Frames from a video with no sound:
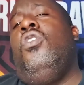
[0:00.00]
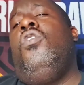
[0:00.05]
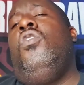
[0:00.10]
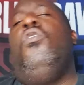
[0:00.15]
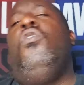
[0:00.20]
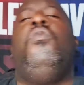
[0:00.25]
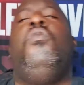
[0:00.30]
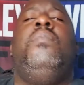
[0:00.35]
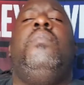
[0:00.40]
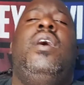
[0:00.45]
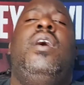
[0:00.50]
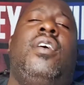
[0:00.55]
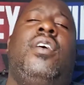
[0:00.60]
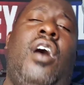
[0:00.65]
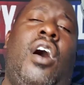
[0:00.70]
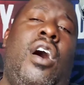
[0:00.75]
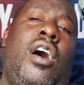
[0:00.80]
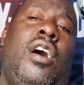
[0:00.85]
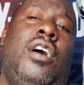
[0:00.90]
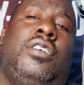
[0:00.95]
Oh my
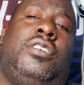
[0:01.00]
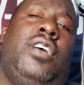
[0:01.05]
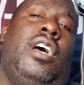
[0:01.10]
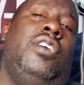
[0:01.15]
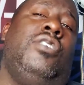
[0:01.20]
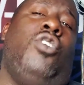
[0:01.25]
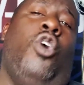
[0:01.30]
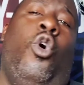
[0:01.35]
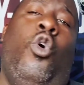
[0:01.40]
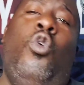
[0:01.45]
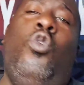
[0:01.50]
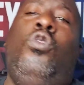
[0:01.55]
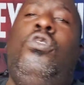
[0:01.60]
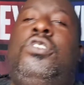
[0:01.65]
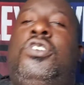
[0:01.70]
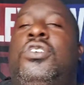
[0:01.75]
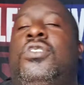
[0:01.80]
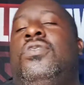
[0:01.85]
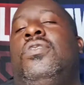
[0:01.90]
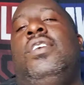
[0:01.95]
gosh, I
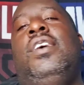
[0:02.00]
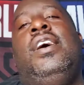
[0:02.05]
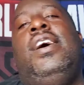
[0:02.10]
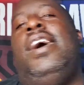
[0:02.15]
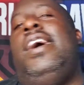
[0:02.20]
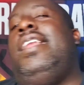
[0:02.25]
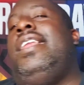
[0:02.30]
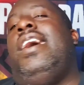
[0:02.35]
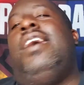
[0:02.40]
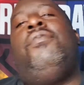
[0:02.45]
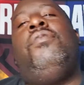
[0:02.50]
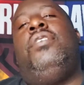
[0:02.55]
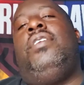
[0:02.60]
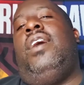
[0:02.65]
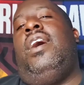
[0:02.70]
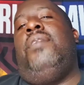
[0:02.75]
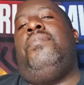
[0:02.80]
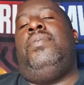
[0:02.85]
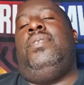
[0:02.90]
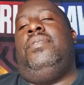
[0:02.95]
told you. And that will
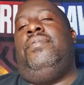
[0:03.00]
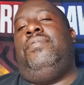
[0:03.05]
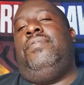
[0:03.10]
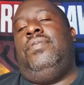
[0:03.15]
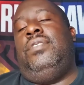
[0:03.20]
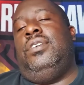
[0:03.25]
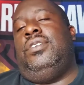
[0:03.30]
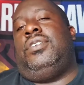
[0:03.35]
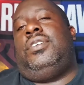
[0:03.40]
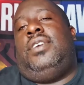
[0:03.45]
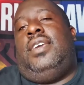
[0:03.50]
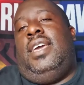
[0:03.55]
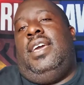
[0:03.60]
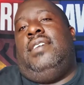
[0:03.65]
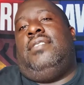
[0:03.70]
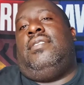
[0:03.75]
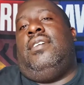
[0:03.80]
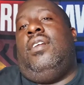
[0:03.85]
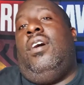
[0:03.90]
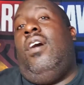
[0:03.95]
not be the
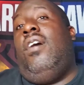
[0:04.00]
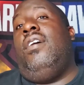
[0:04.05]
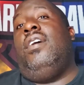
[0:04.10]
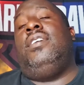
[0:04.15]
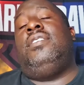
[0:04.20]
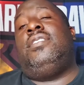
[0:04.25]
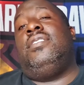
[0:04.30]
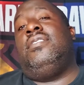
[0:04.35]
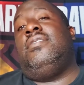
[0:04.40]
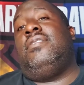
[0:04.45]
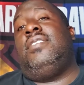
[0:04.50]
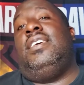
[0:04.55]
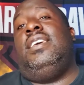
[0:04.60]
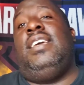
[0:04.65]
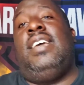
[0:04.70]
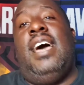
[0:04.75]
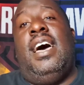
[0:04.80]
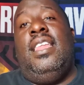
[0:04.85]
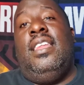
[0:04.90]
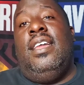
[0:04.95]
case at all. It's just
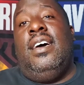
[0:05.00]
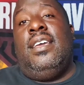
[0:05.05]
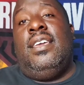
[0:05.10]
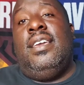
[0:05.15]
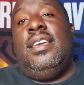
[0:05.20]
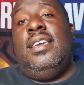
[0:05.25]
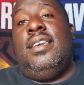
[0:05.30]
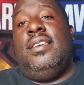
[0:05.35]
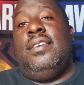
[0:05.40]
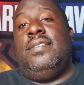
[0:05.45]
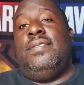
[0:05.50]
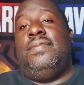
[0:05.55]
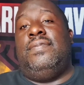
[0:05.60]
he got lucky.